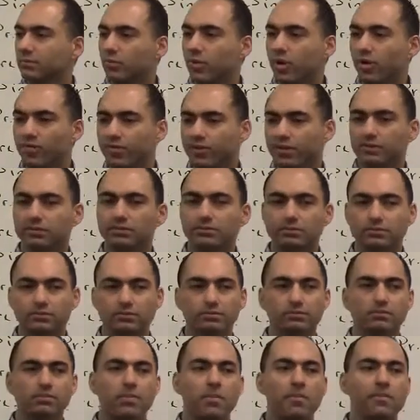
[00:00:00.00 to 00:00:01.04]
Perfect.
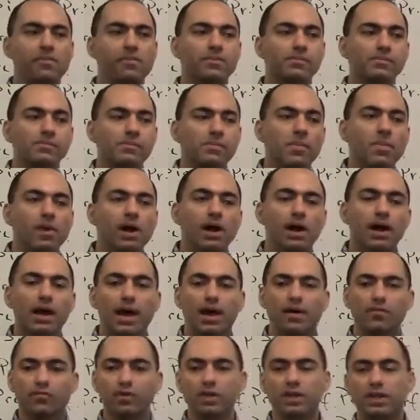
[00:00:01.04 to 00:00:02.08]
I
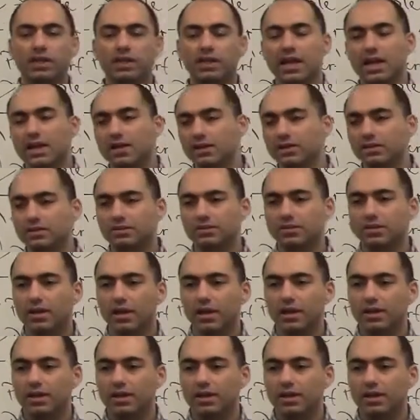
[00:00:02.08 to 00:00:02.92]
have written a letter.